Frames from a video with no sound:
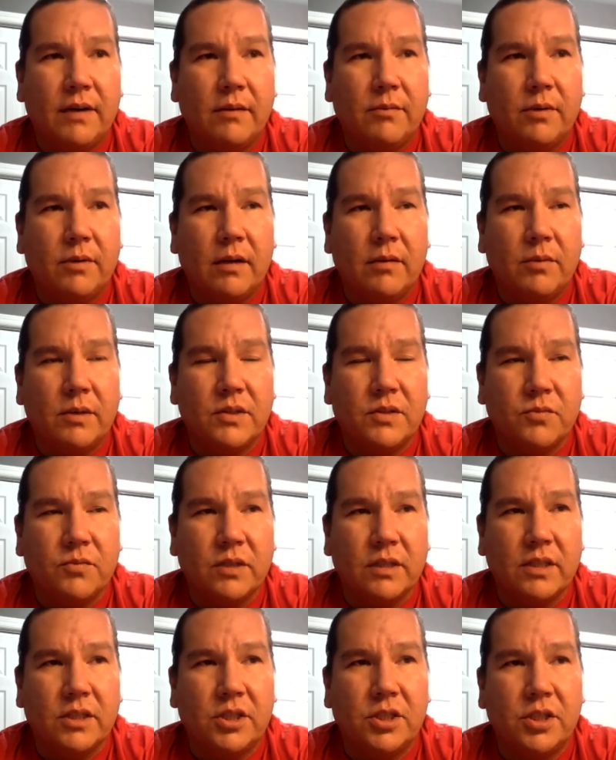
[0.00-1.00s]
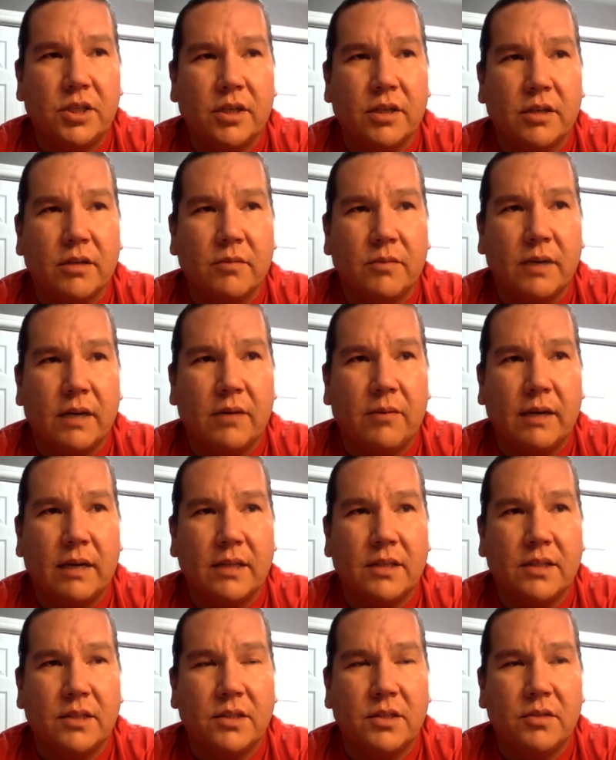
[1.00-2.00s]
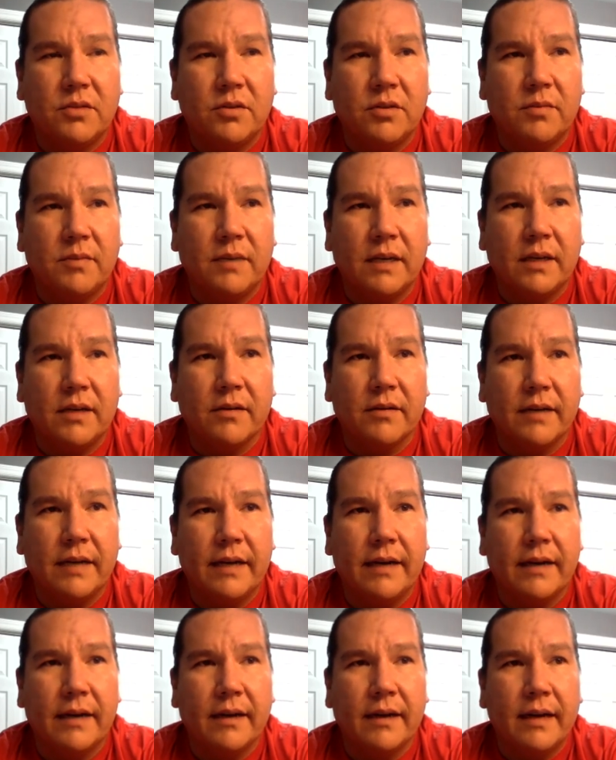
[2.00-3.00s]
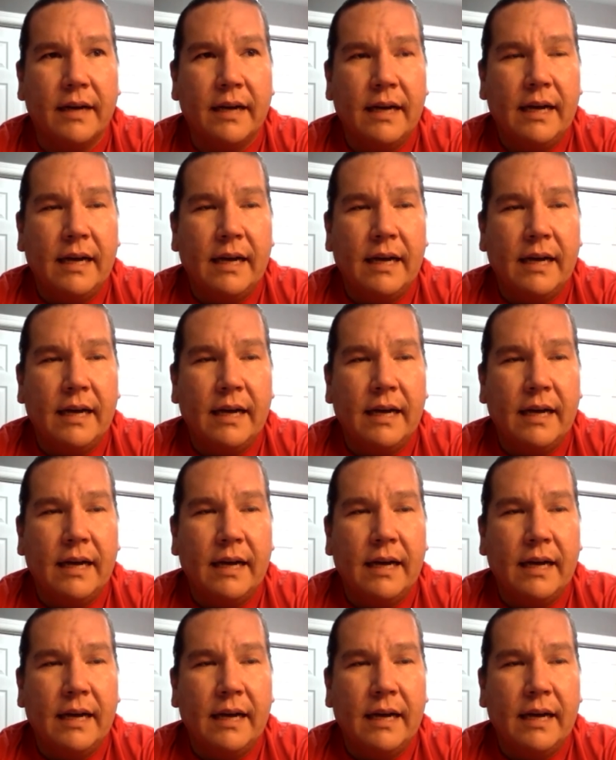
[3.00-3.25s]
I wasn't really sure what I wanted to do with my career.